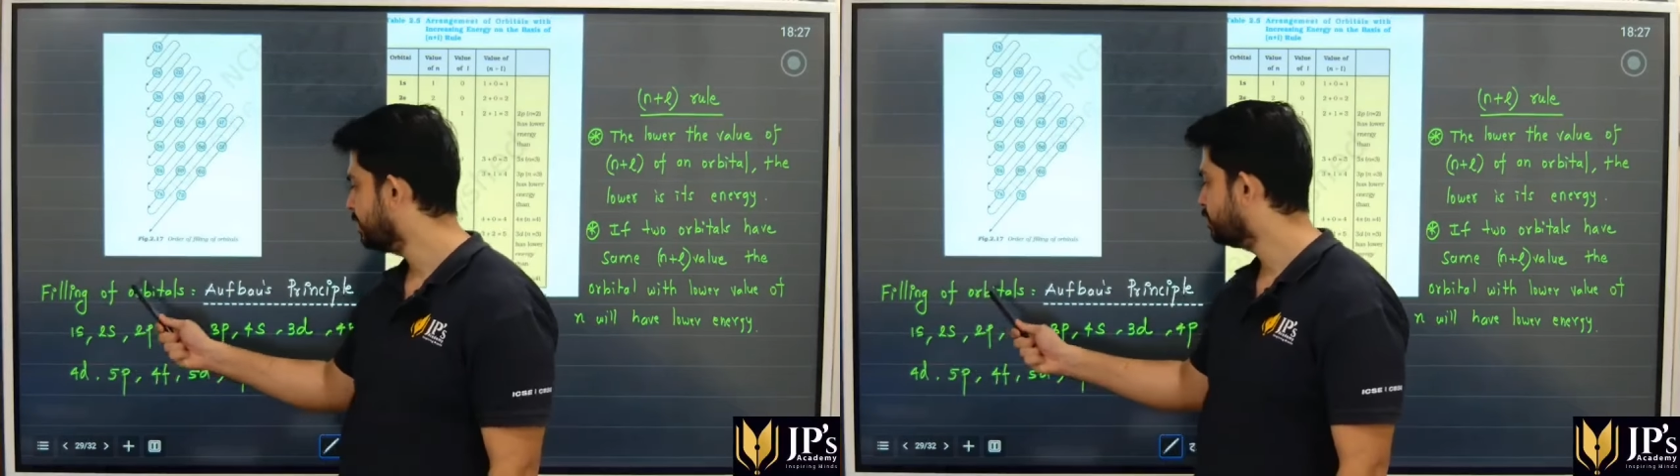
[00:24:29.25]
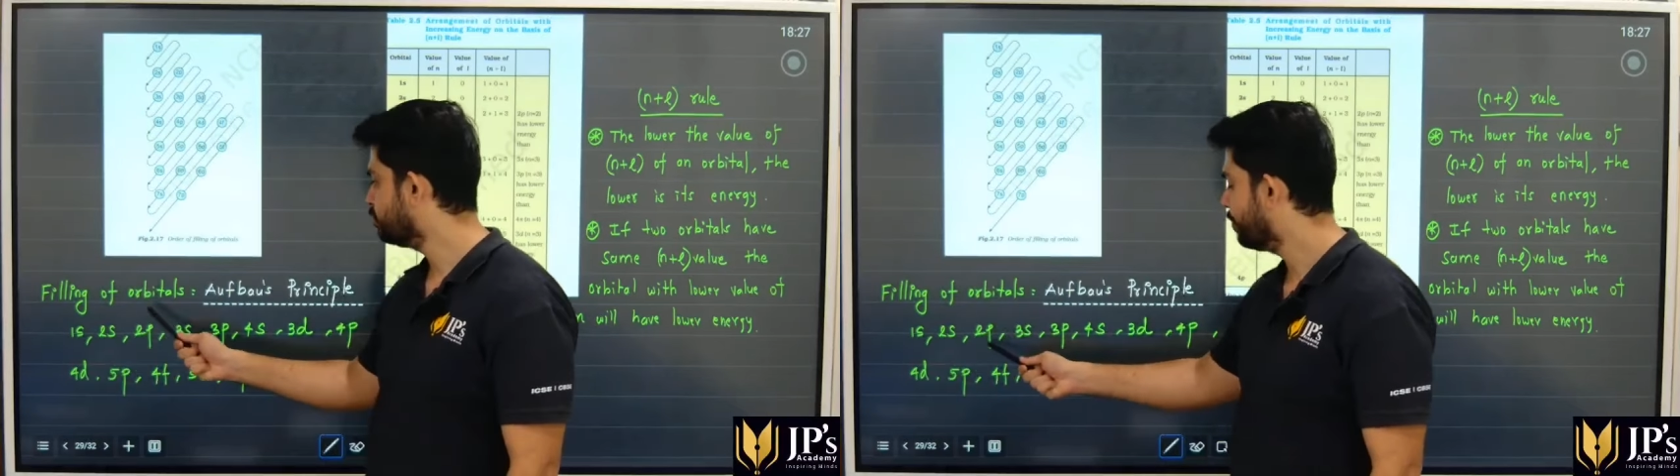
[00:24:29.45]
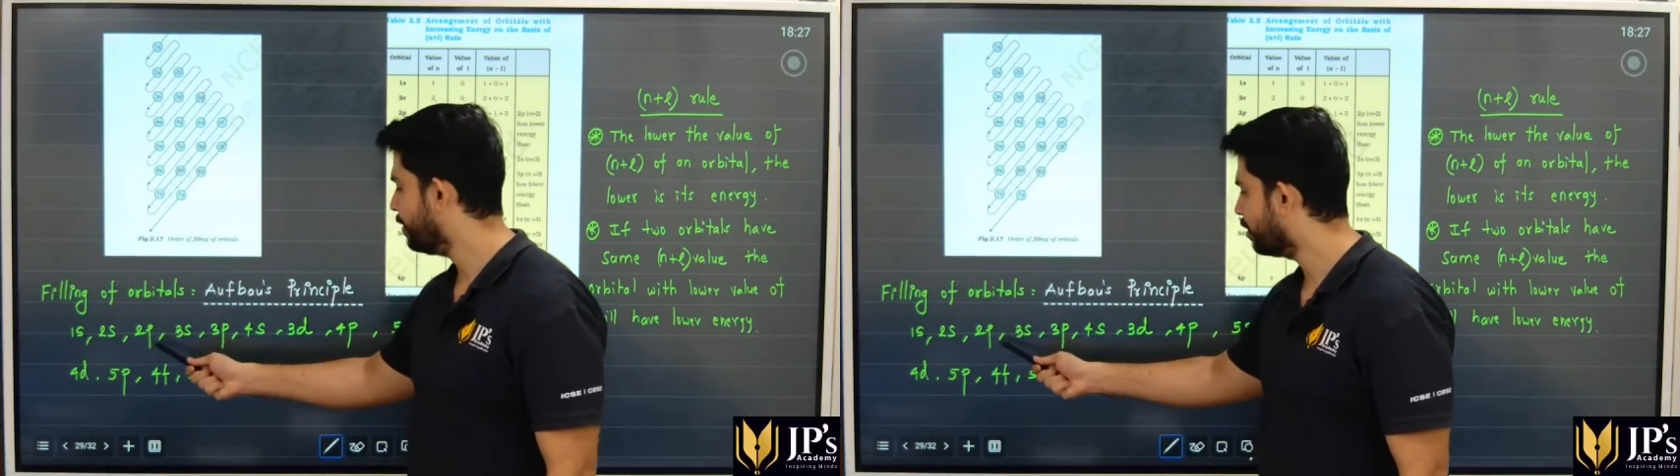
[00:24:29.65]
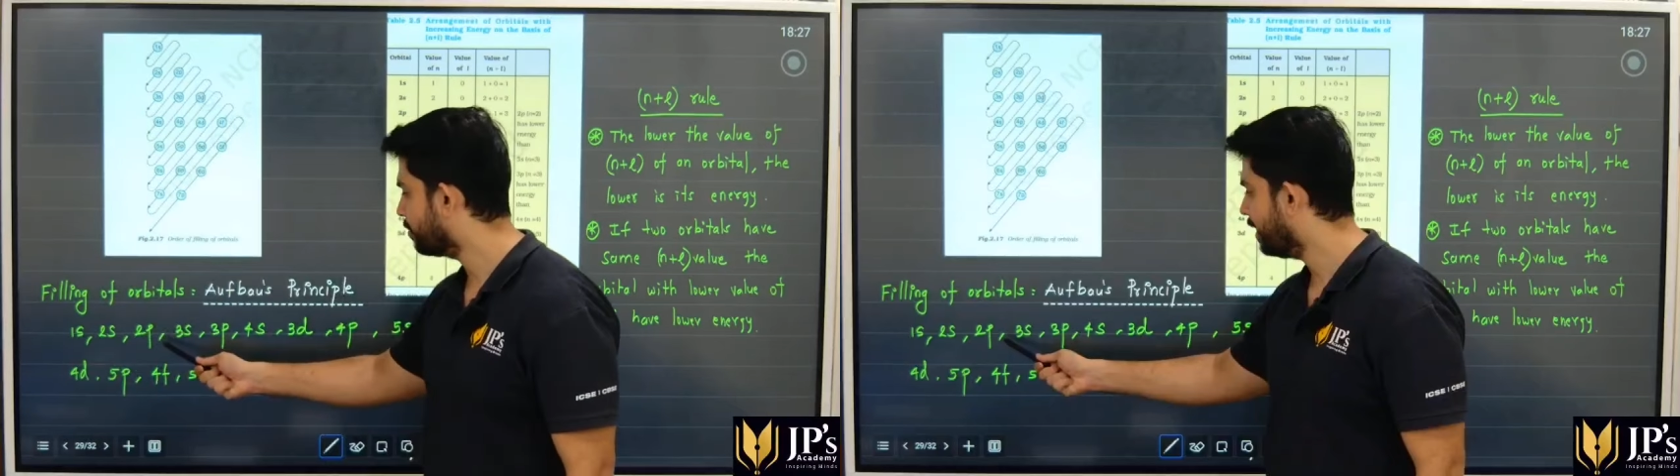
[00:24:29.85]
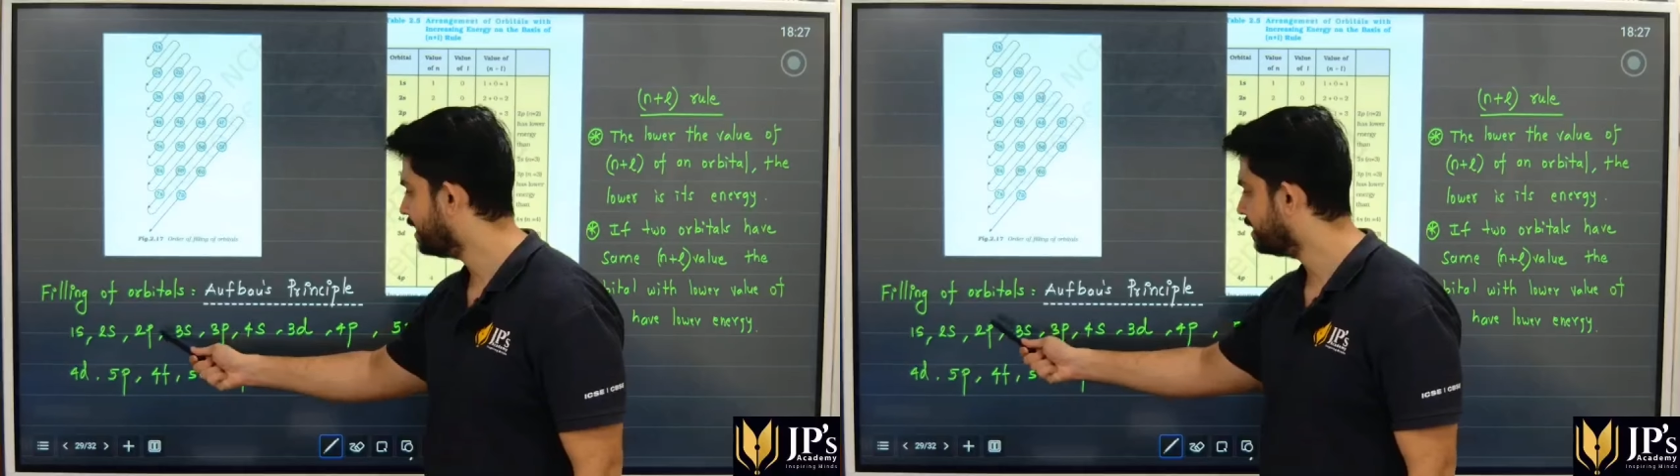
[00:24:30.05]
2p
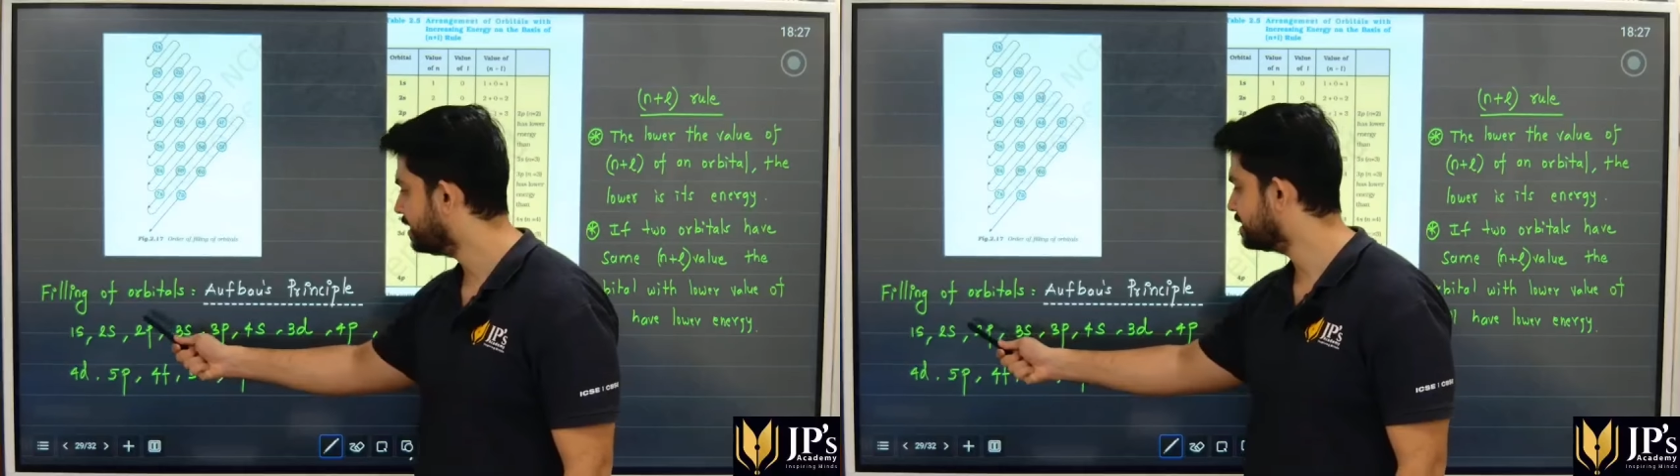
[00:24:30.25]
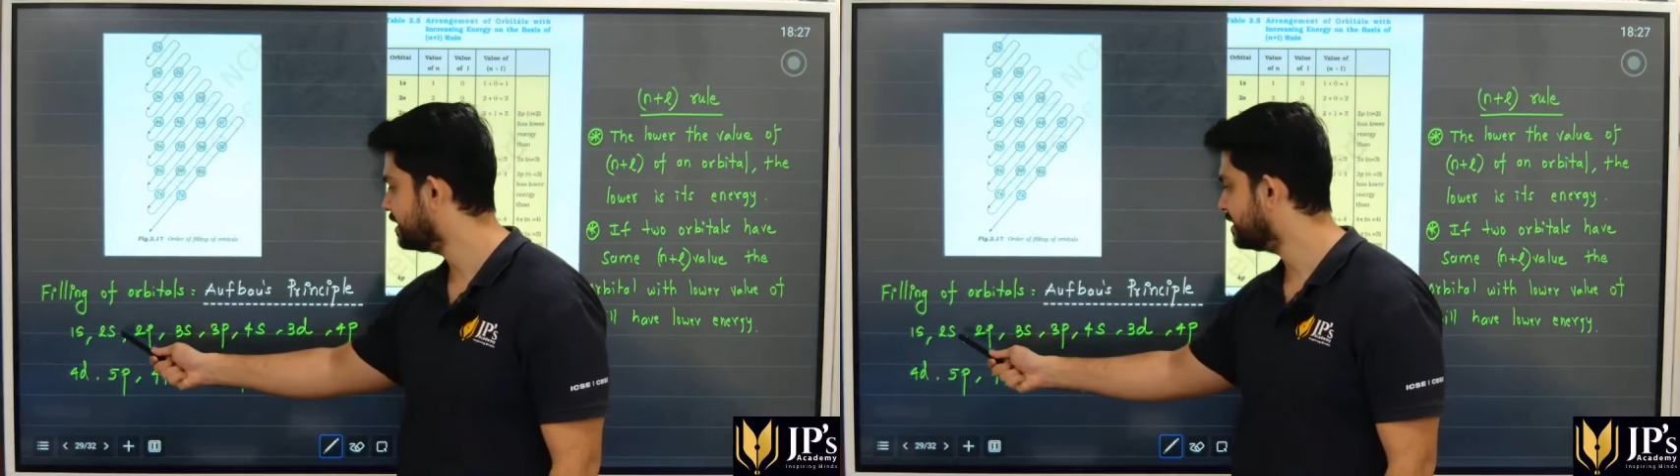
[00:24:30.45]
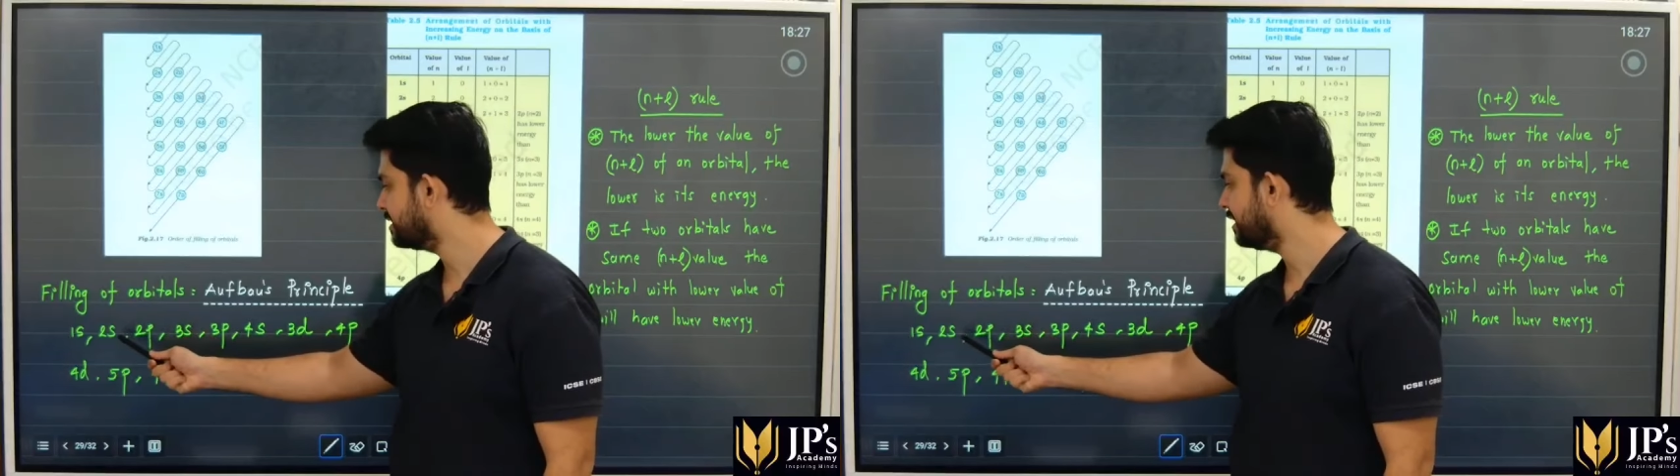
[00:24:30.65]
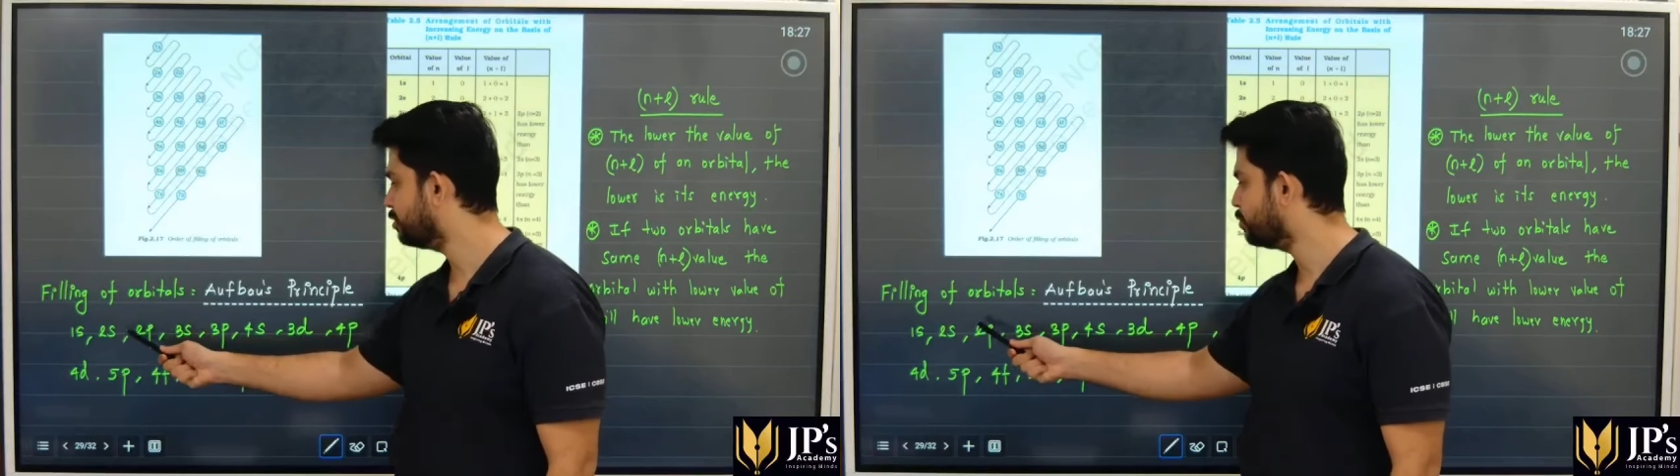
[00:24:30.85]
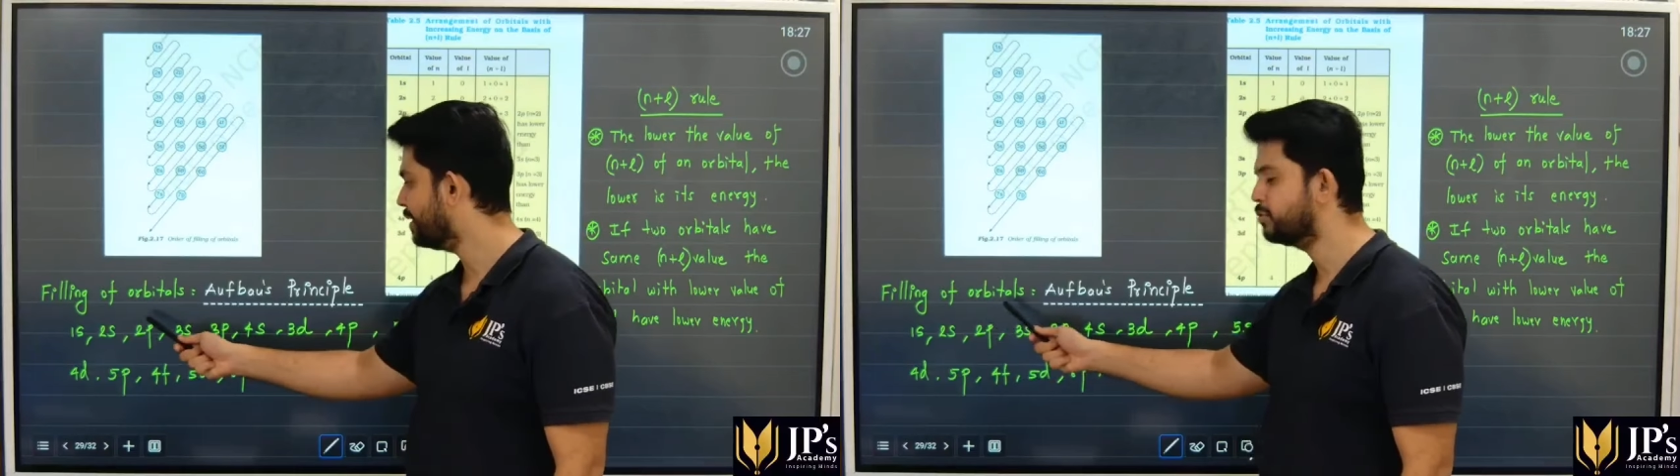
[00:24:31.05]
orbital is less than 2s.